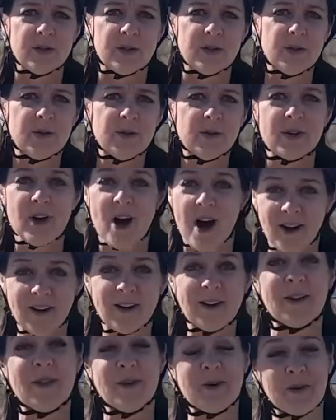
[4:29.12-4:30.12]
to
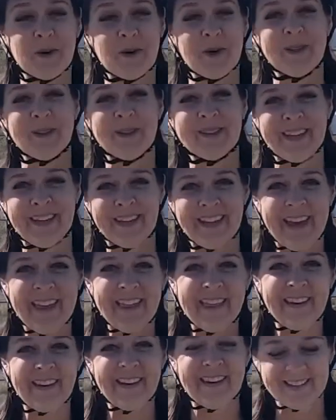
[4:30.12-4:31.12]
conquer the world
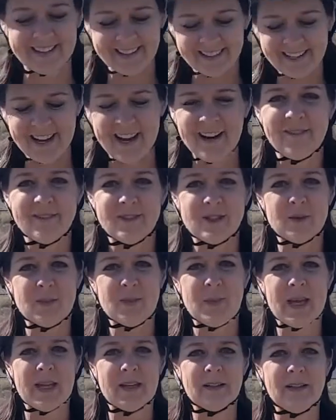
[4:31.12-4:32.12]
together instead of just
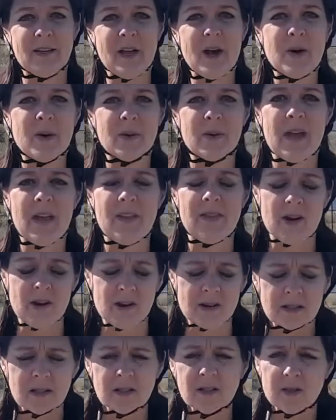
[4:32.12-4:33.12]
being alone. And
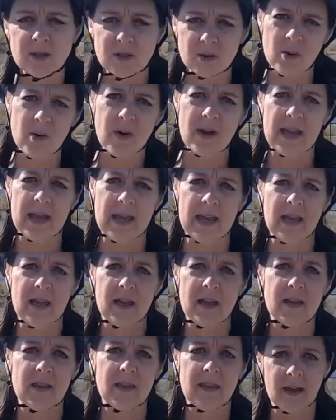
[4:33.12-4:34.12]
there is a joy
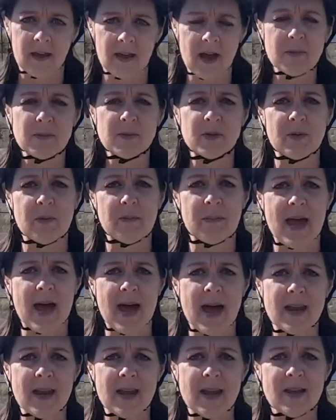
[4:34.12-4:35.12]
that comes from
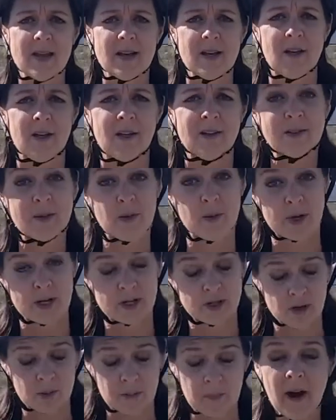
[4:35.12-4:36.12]
that. So what
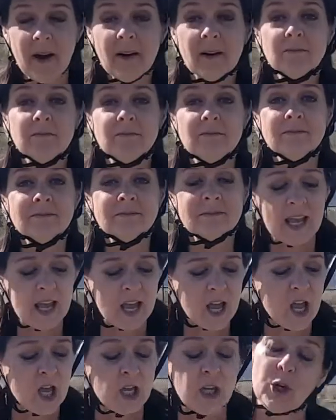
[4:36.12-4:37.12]
is your part?
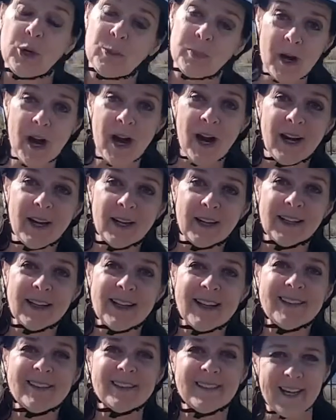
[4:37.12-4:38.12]
Your part
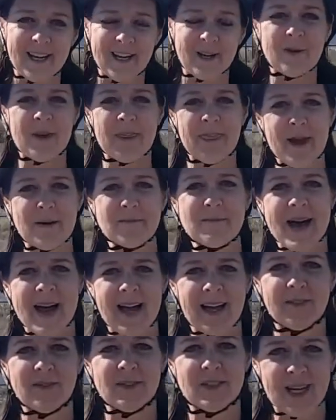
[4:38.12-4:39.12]
is getting with that
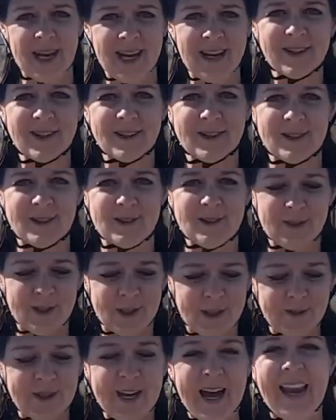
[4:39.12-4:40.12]
pack of skaters.
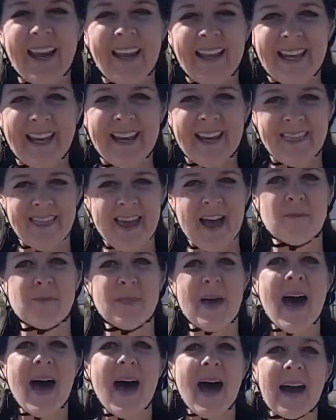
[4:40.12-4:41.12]
You've got to get in that
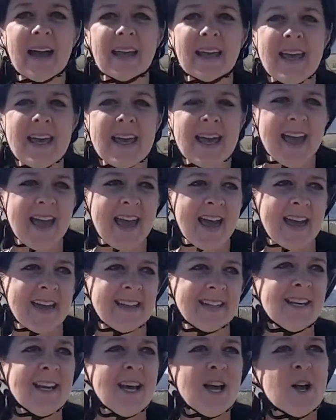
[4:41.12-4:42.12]
pack.
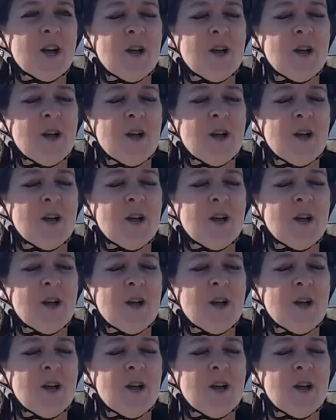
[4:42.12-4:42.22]
And